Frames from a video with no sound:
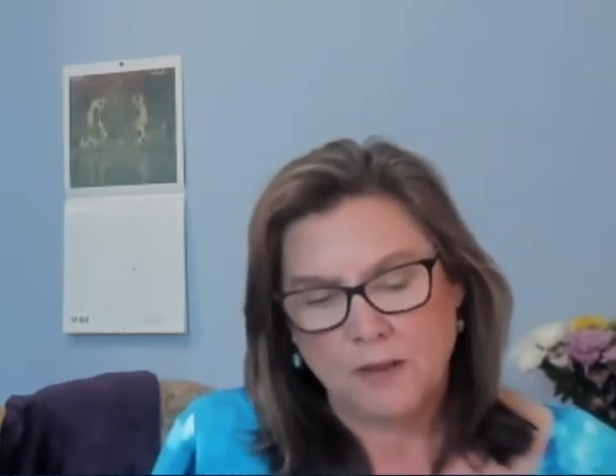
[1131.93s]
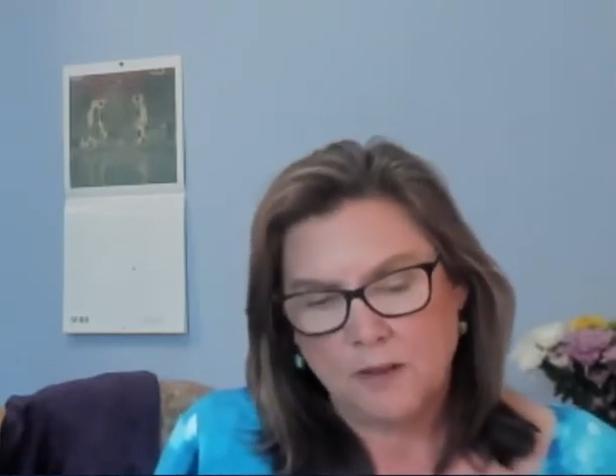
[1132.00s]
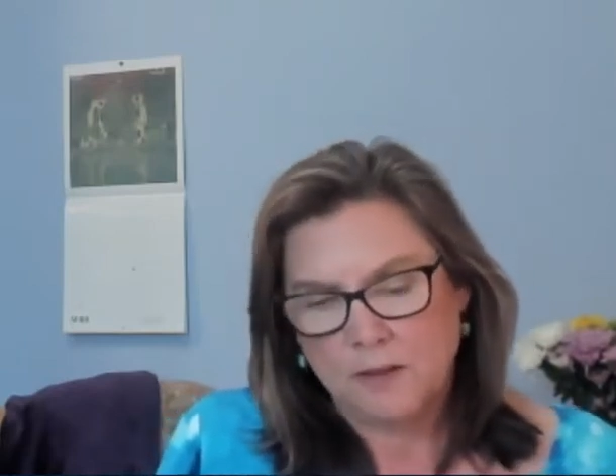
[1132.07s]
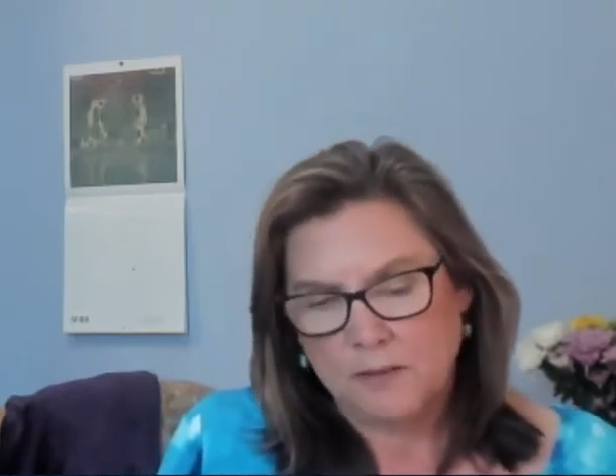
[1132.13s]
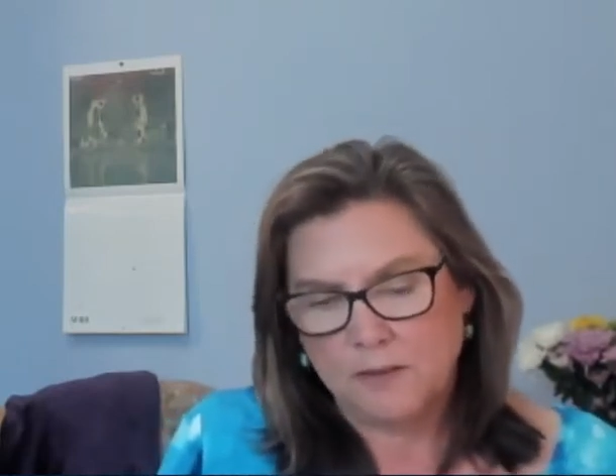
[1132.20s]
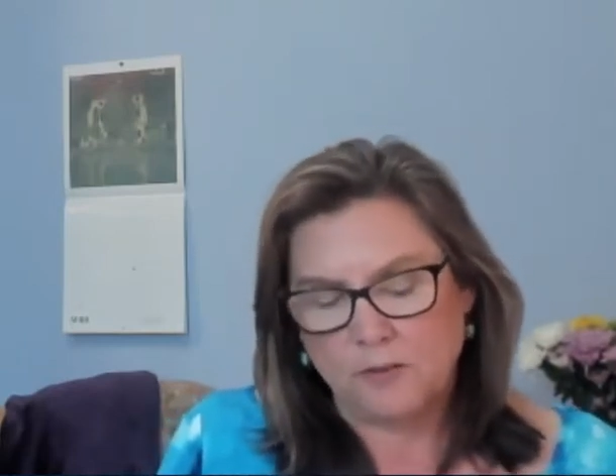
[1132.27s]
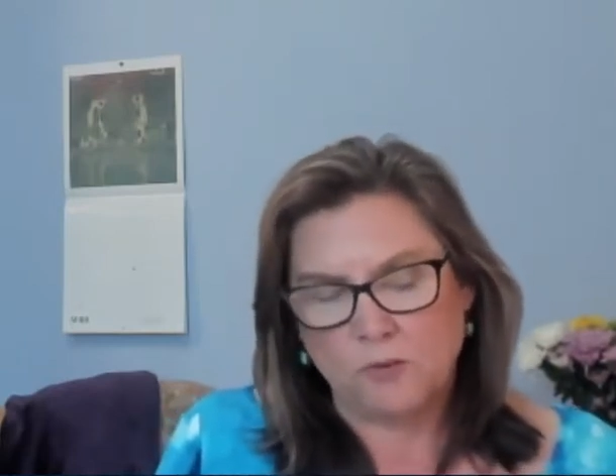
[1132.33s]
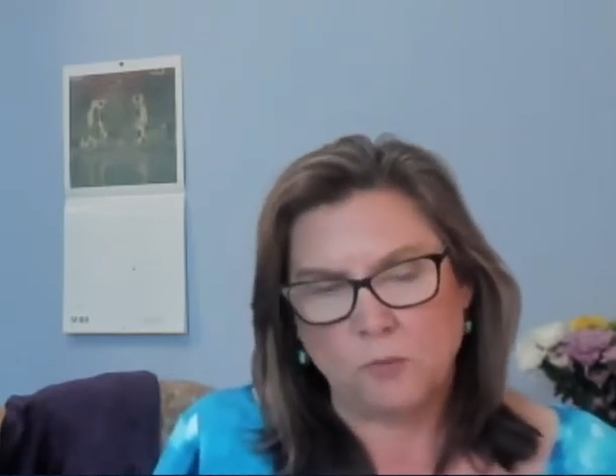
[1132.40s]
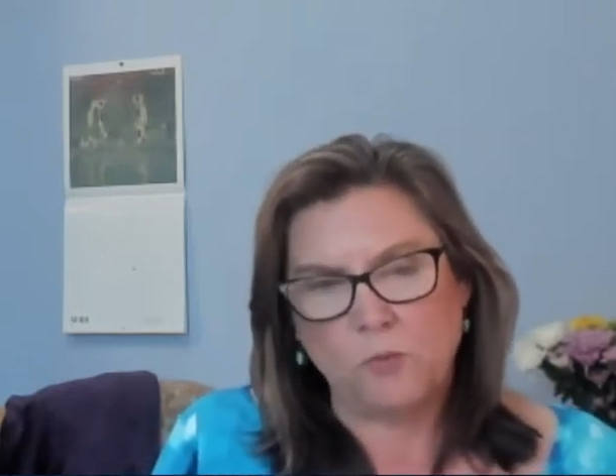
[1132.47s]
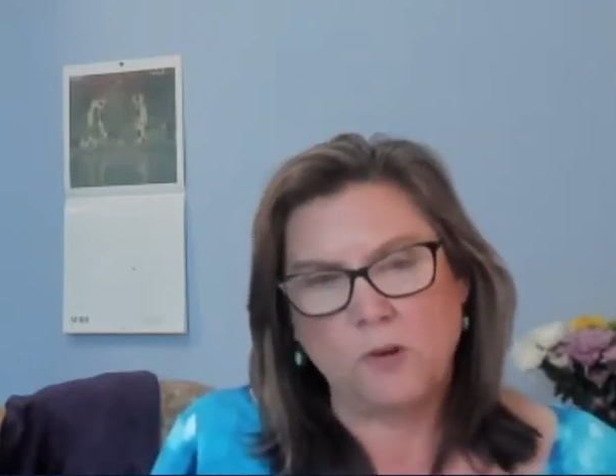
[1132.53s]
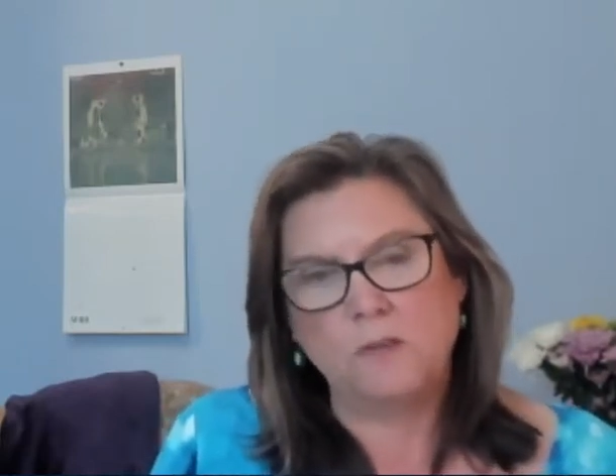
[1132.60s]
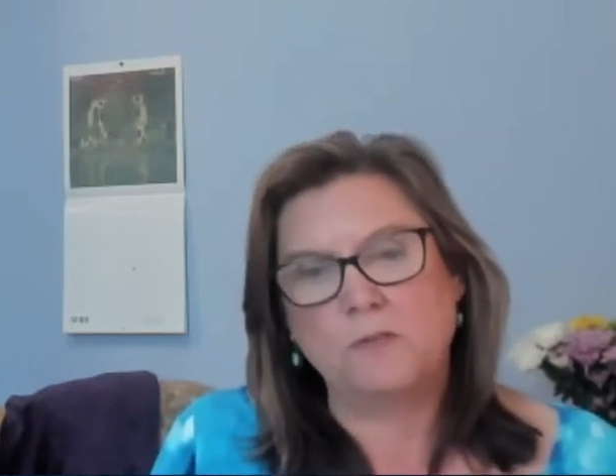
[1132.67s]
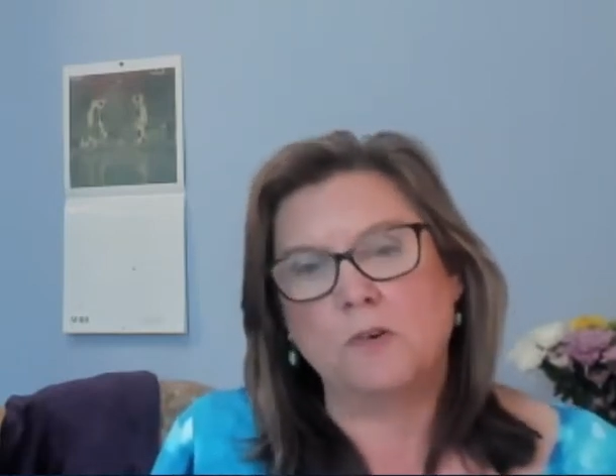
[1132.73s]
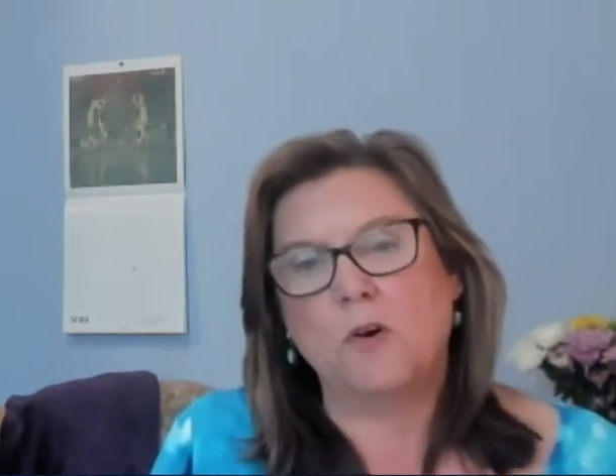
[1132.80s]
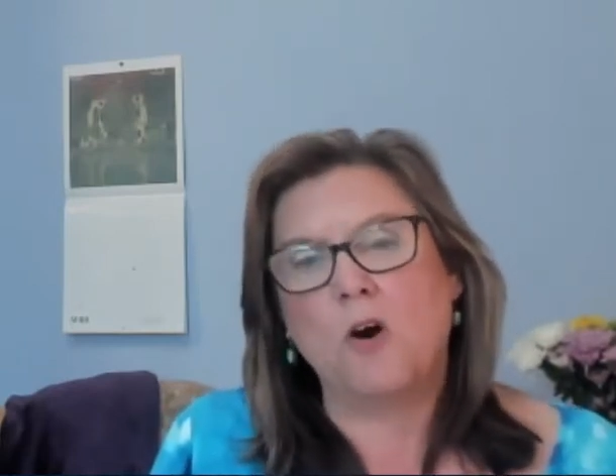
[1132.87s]
There's a
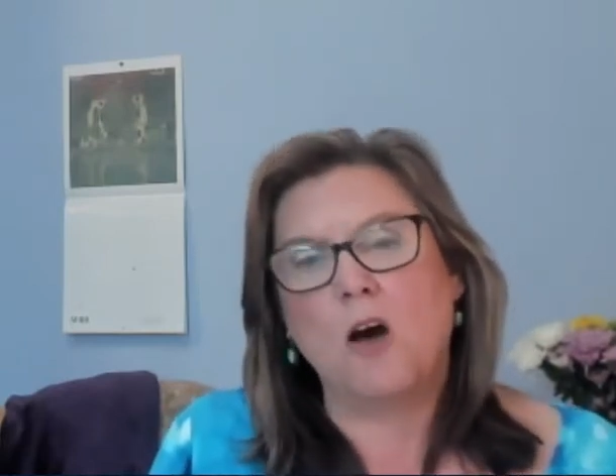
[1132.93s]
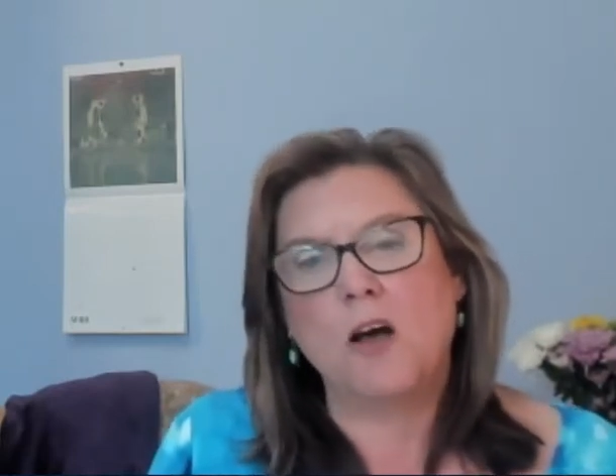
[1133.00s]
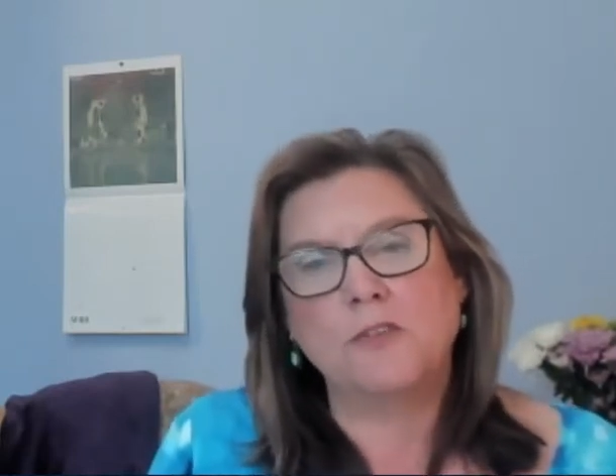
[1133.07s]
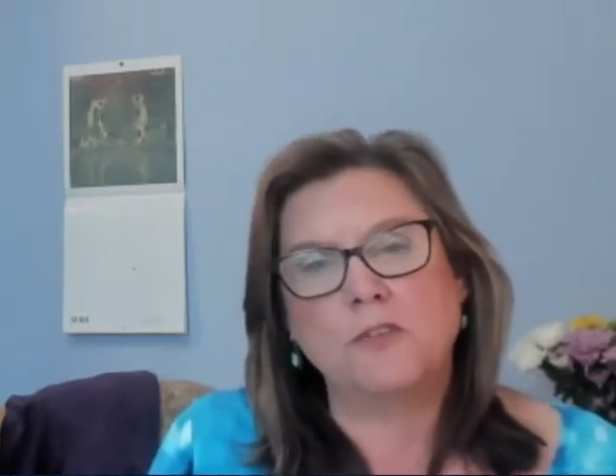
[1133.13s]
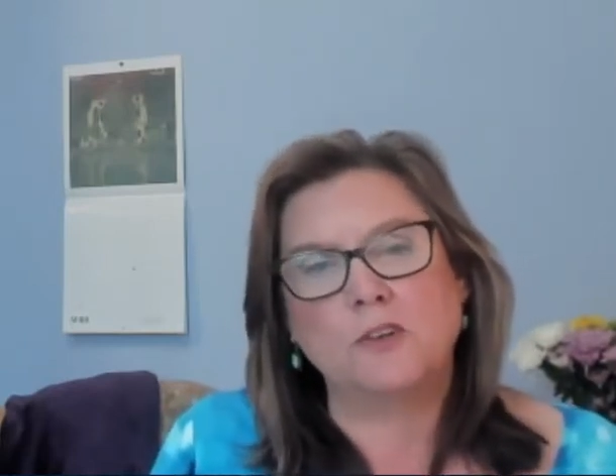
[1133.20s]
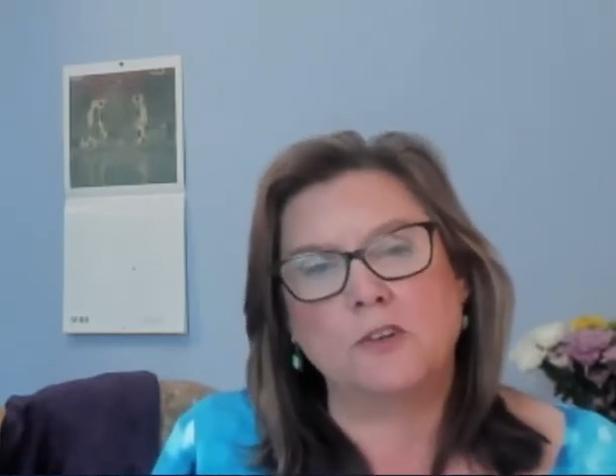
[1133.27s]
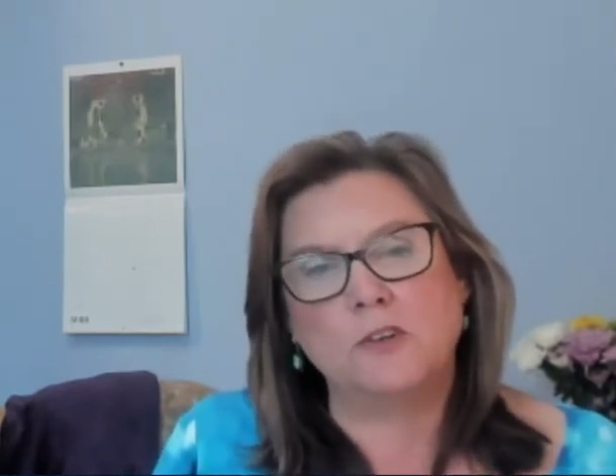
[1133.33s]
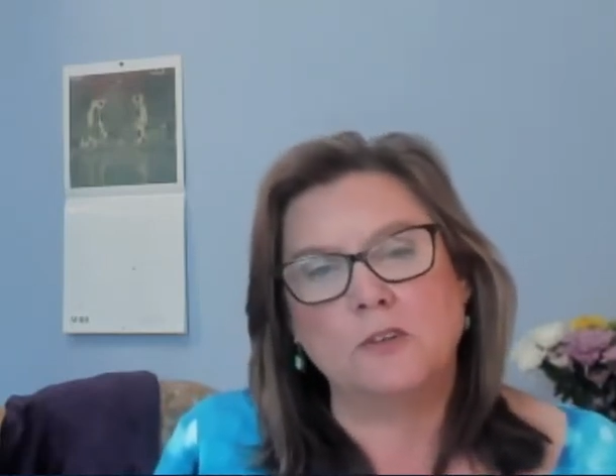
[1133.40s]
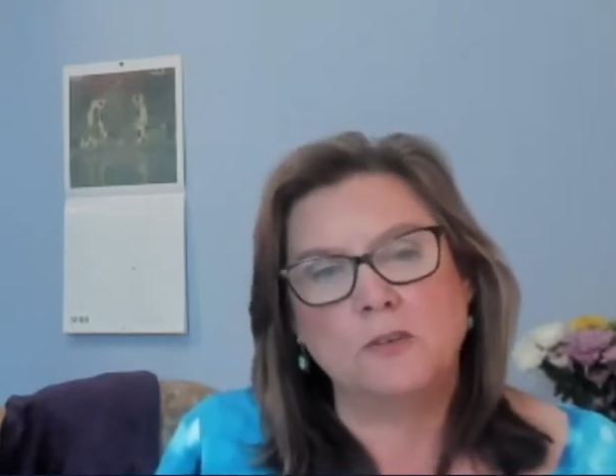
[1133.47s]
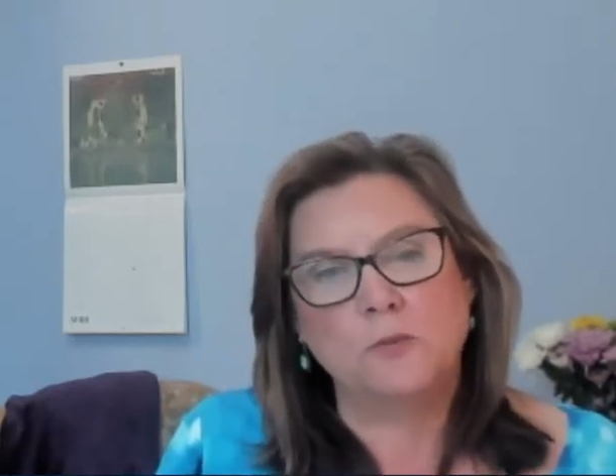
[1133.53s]
wonderful author,